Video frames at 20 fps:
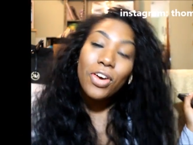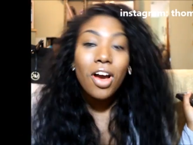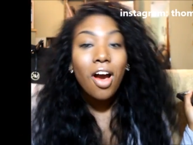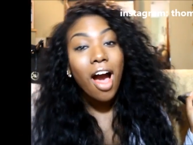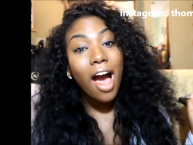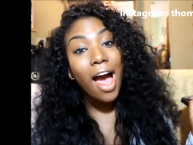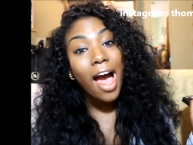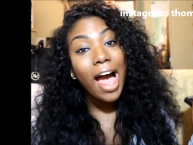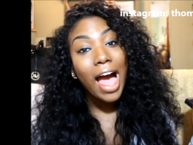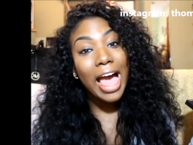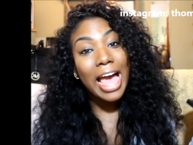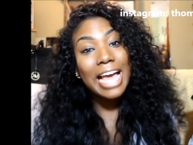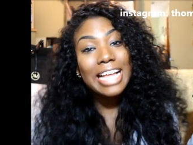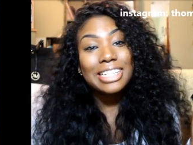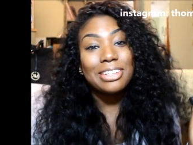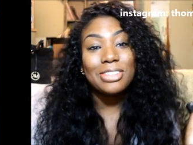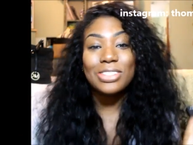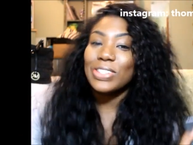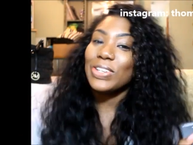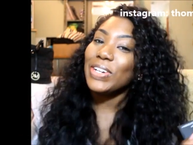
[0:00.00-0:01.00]

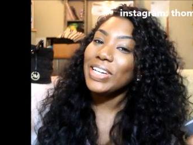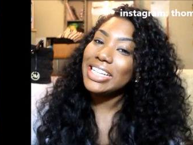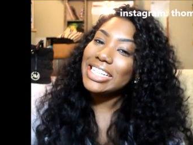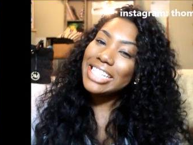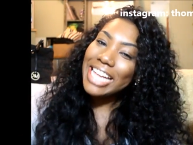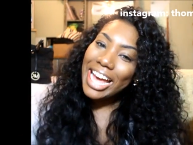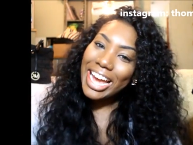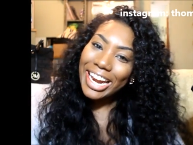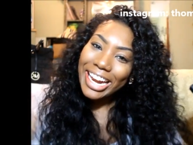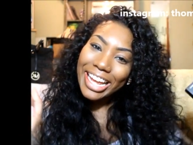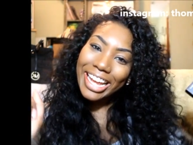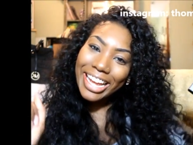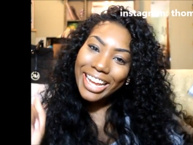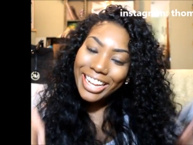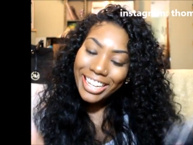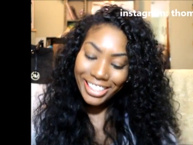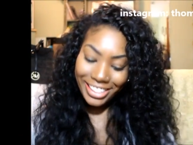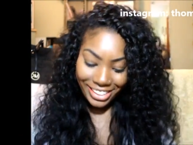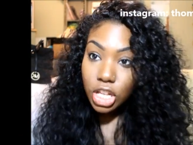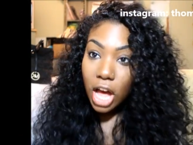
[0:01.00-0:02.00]
guys I'm so
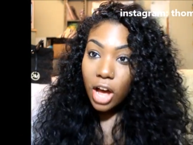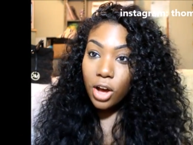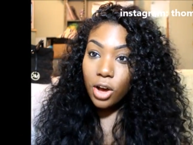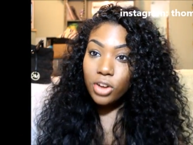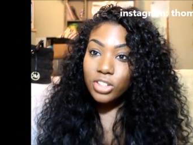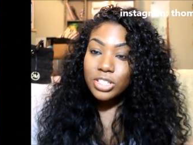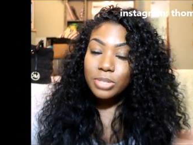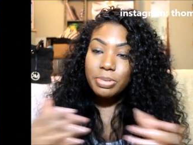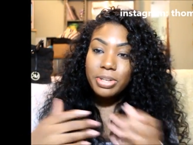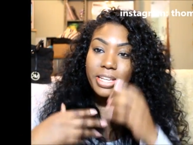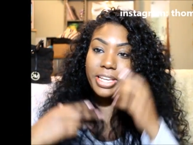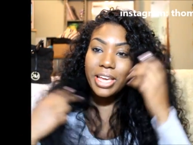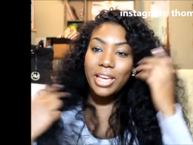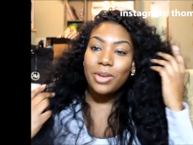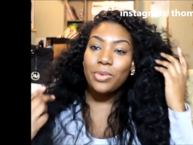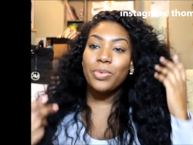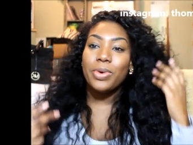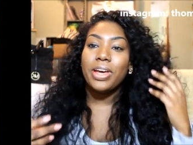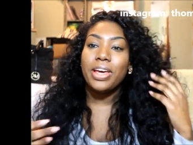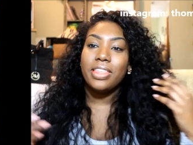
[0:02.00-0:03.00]
excited so to
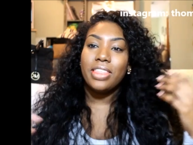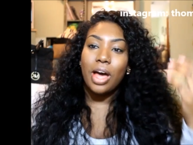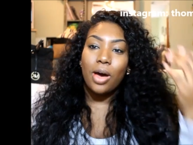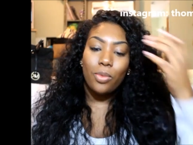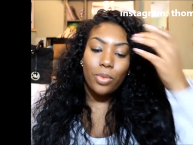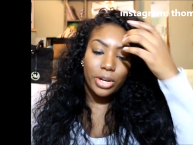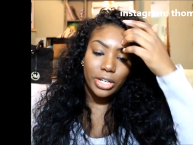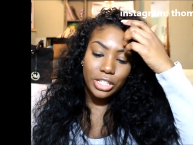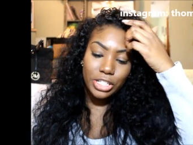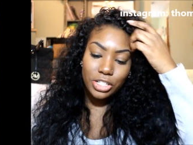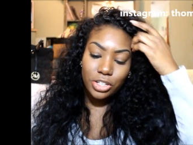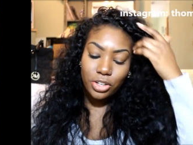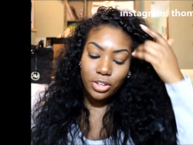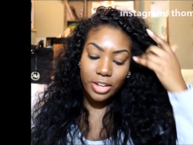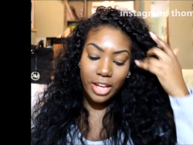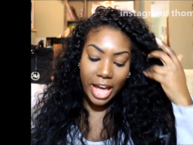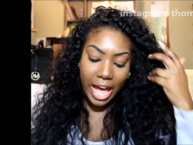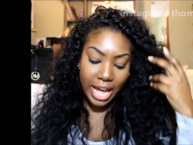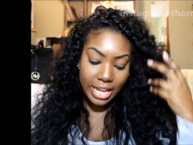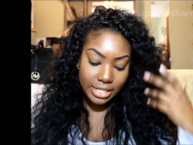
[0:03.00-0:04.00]
begin with I want to show
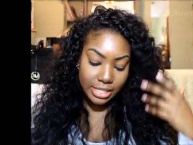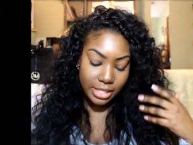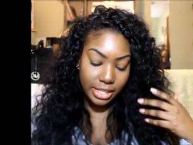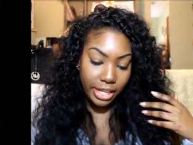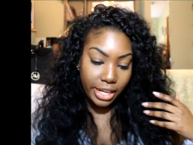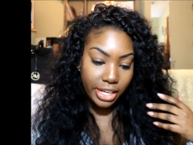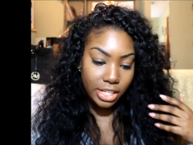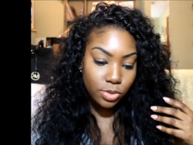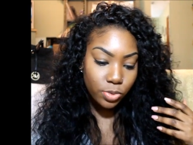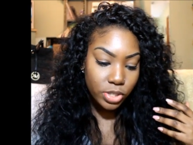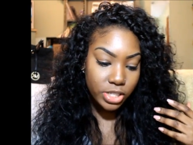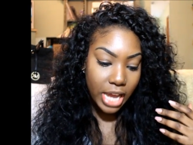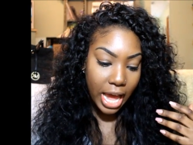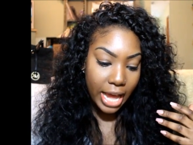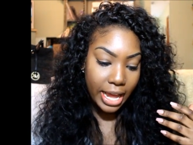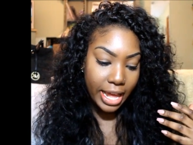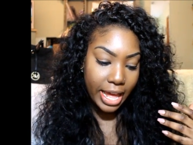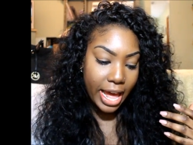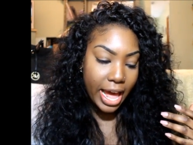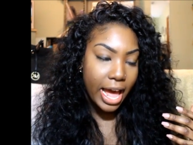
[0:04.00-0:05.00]
you guys these which
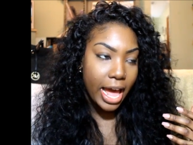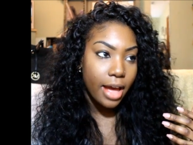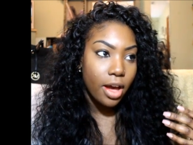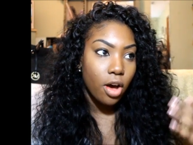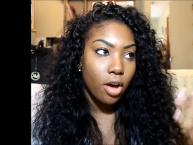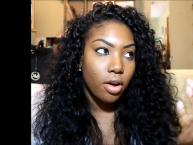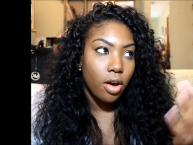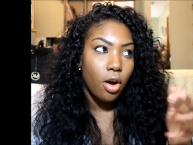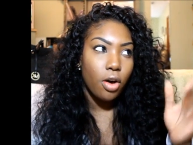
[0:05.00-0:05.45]
I got